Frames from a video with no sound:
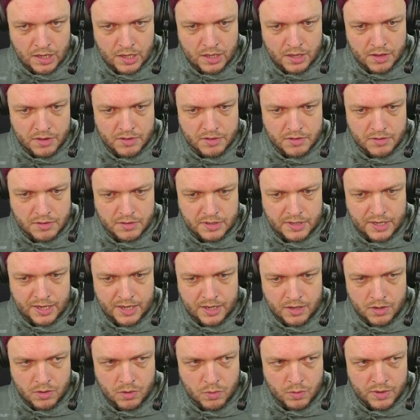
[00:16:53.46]
So
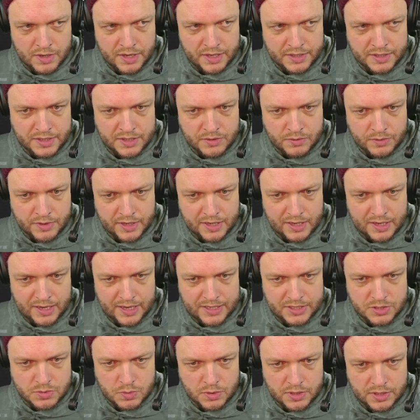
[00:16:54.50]
now what I didn't
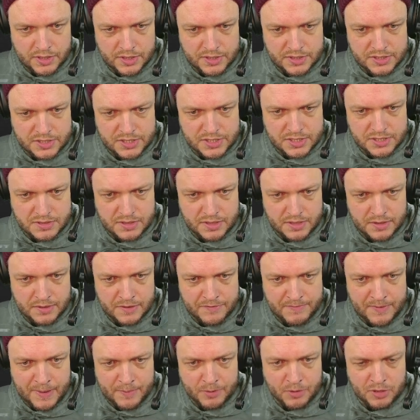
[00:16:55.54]
realize was if
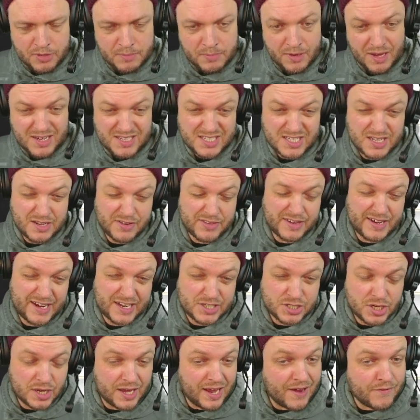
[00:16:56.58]
my opponent blocks here, they
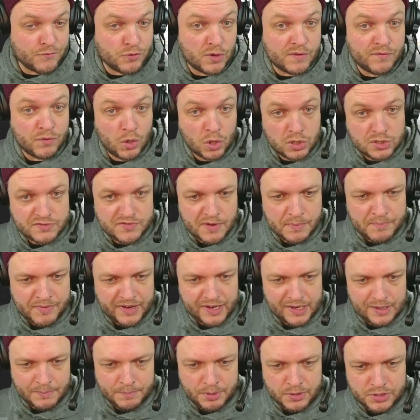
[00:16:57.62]
actually have Revolt from
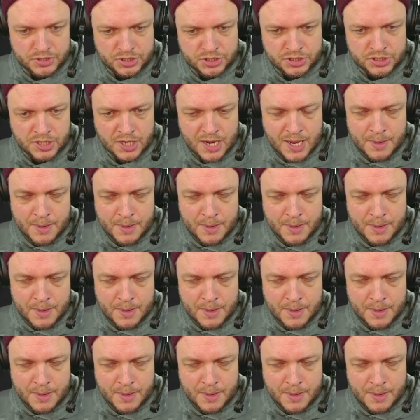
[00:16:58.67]
Fatal Push.